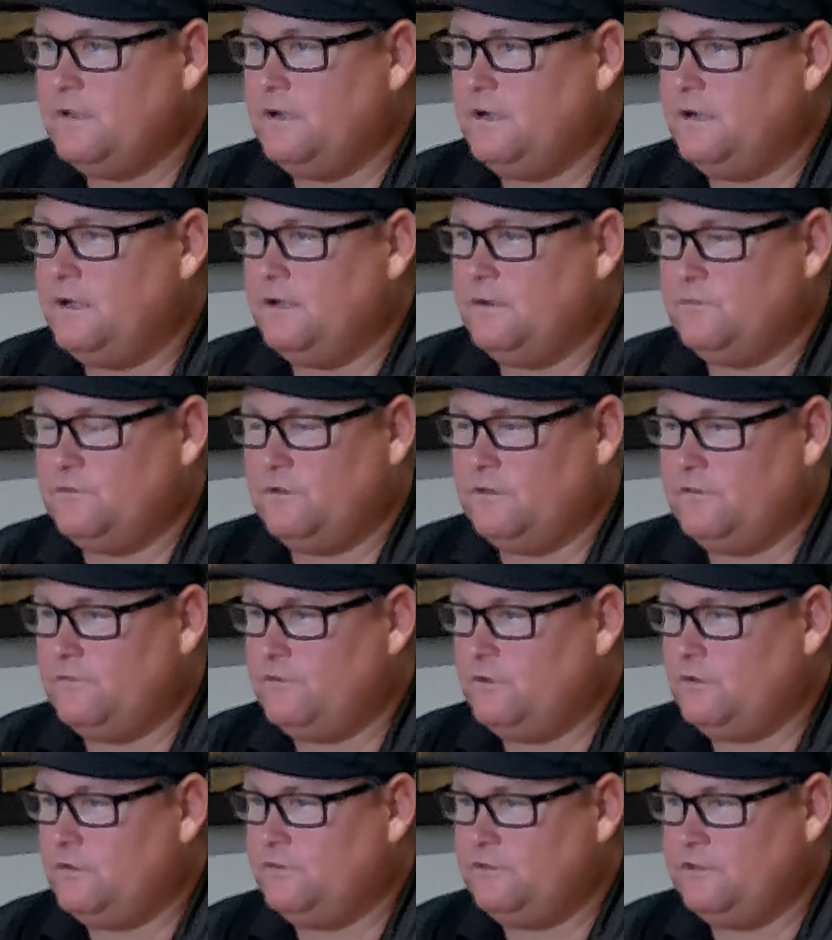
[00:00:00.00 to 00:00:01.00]
I was on
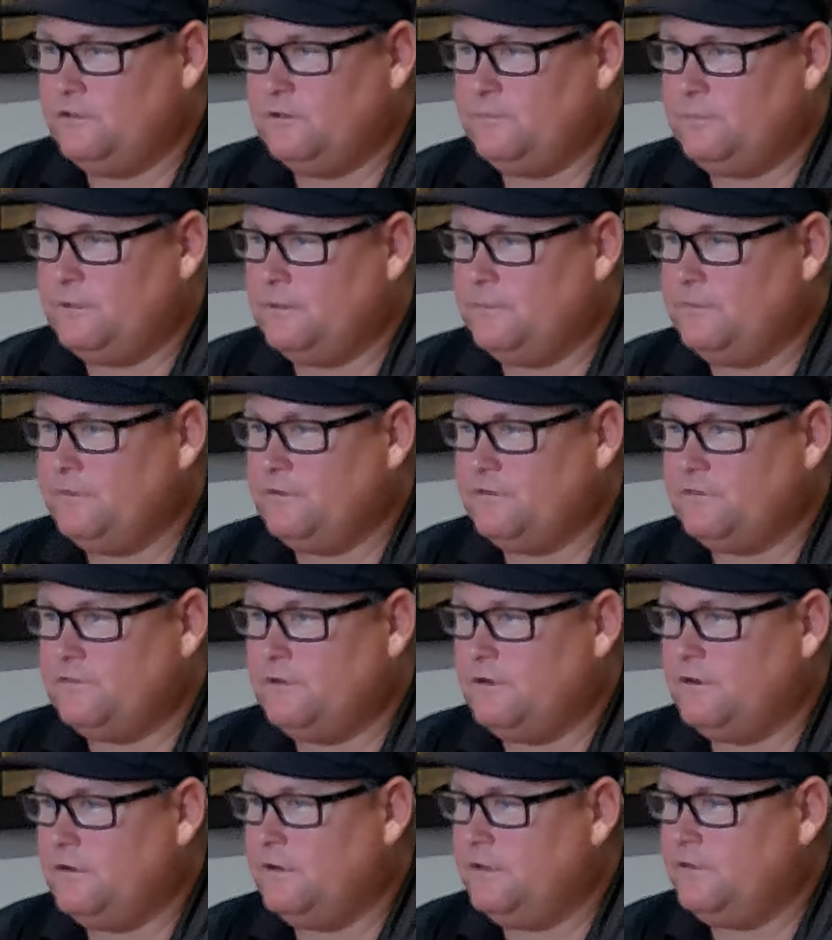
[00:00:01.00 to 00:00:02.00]
the volunteer department to
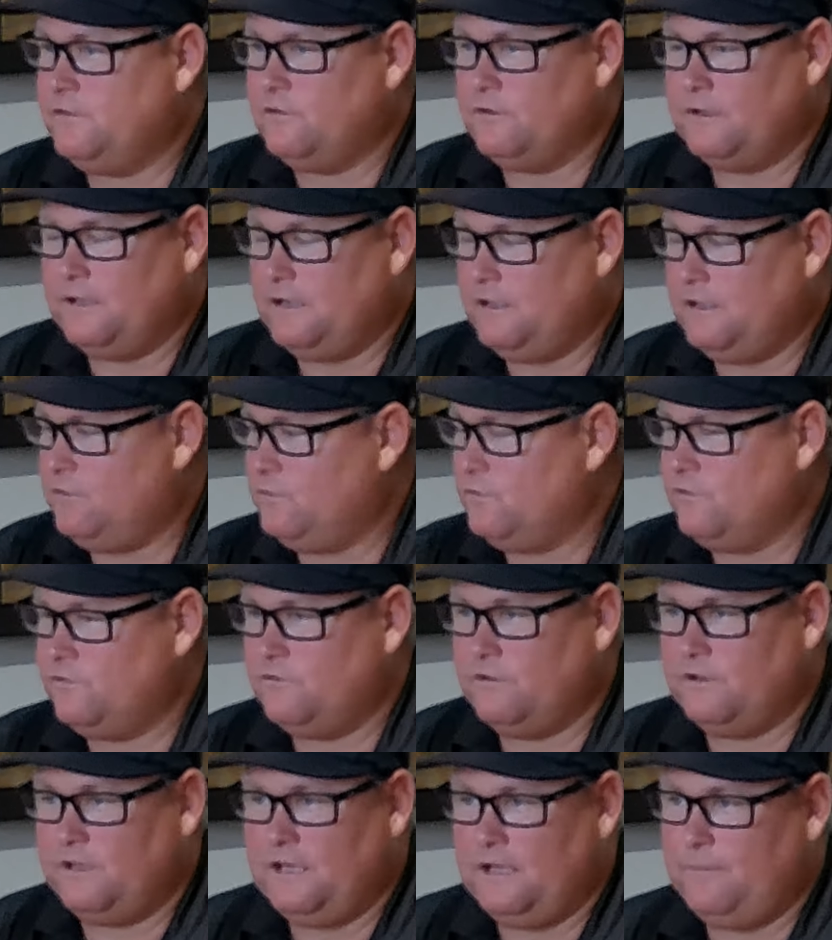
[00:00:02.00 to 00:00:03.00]
start. I took any
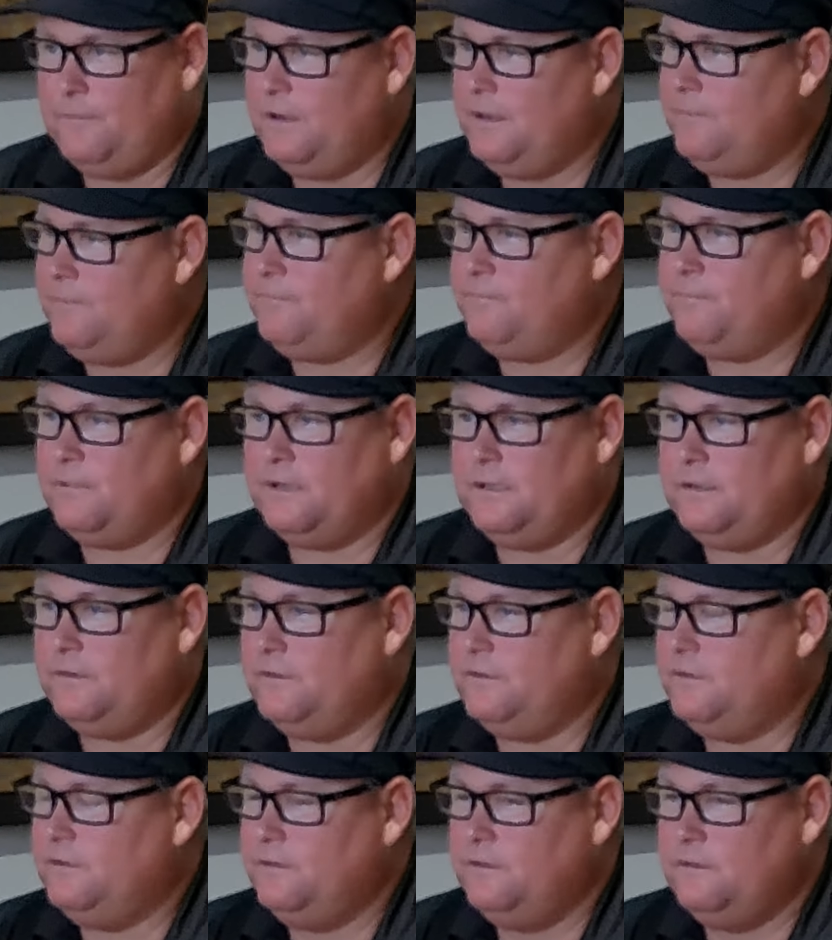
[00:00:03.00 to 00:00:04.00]
course that came up.
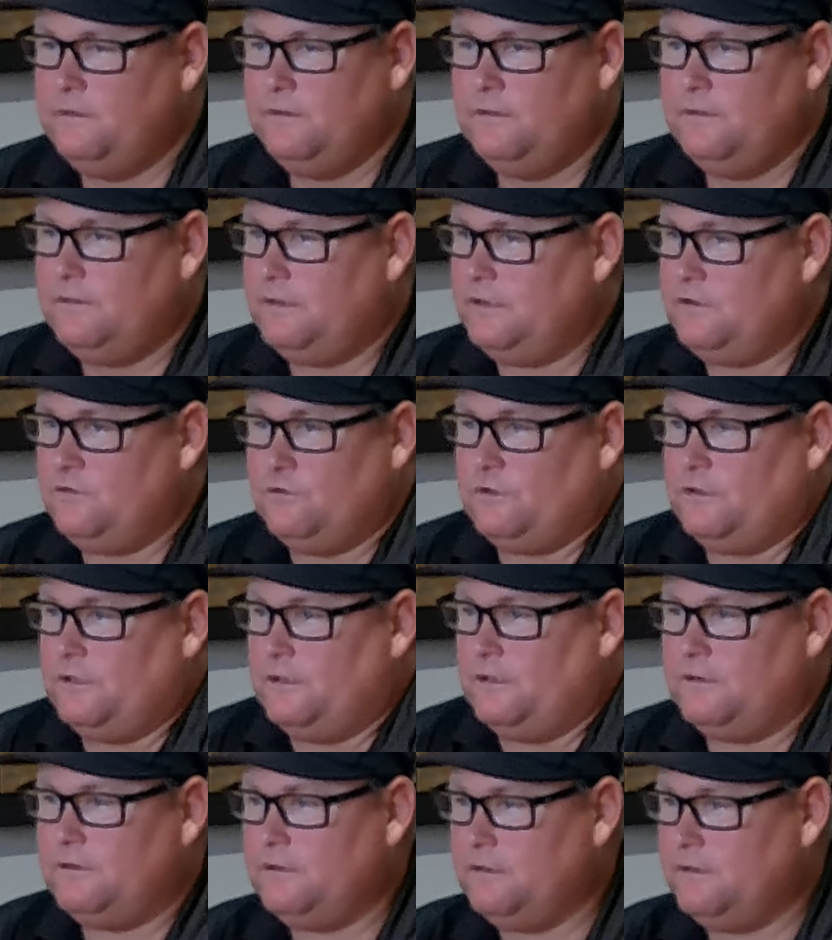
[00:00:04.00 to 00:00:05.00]
I took
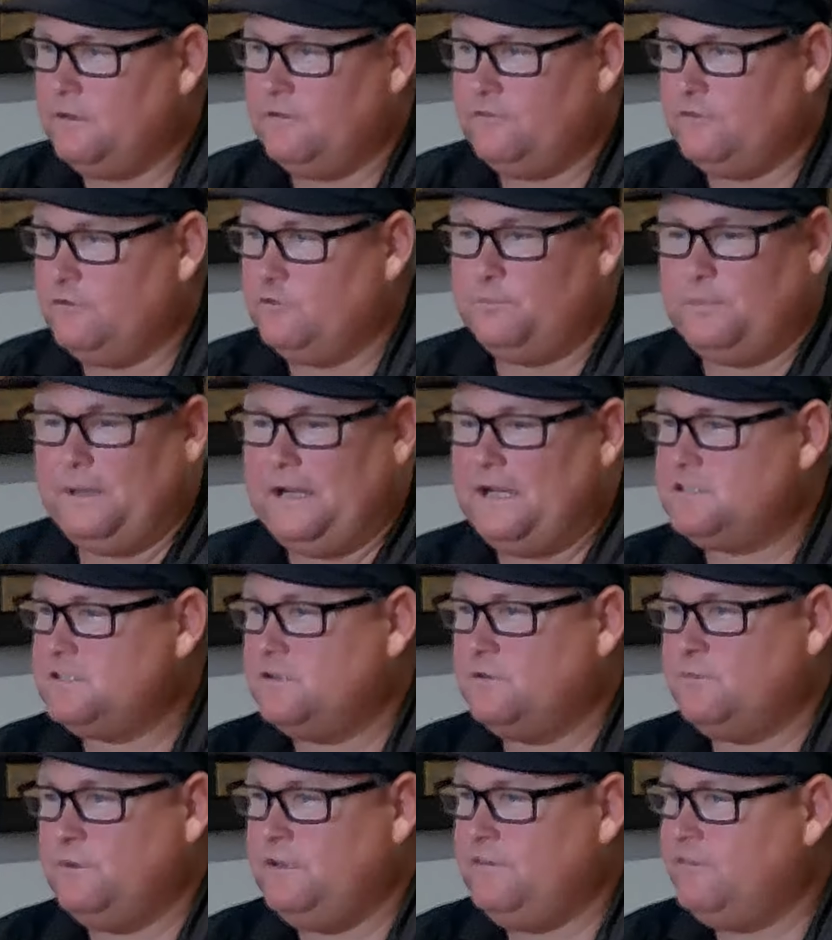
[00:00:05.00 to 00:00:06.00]
it. If it was
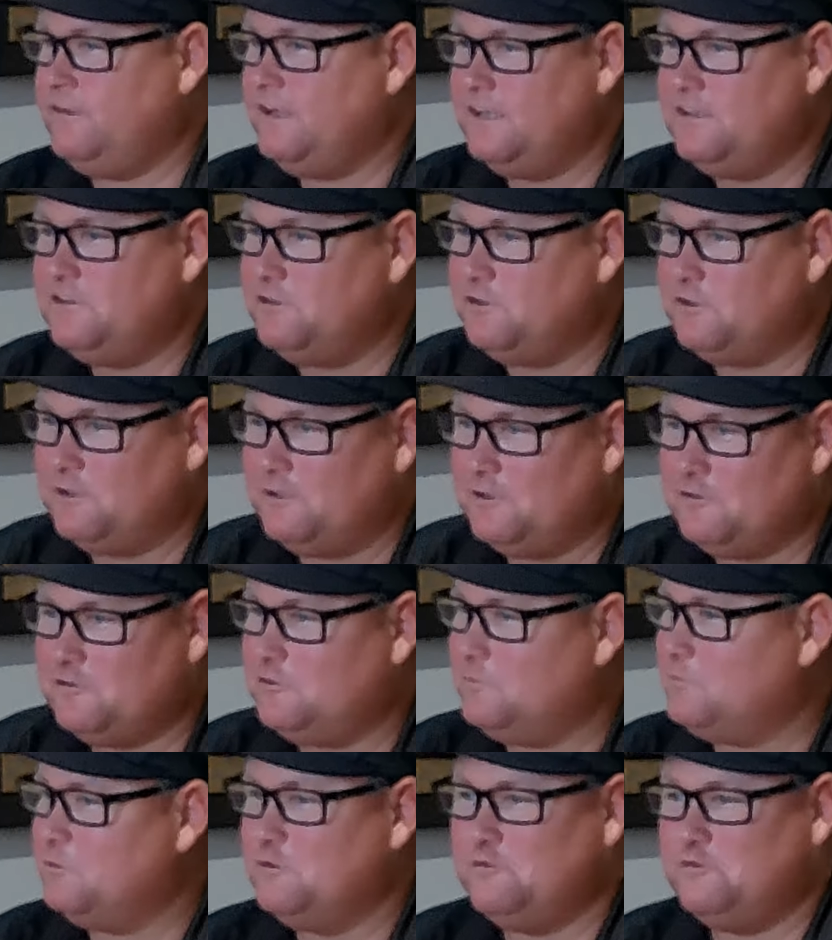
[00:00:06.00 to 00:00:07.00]
basket weaving, I took it
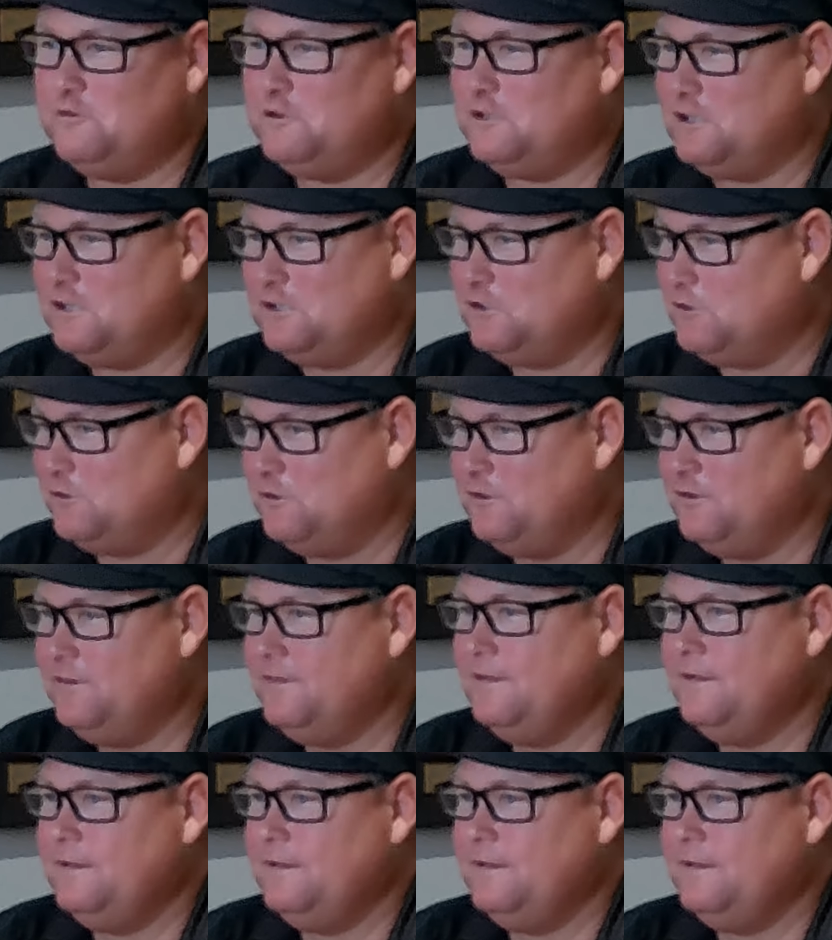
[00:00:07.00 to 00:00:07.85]
just to prove you can learn.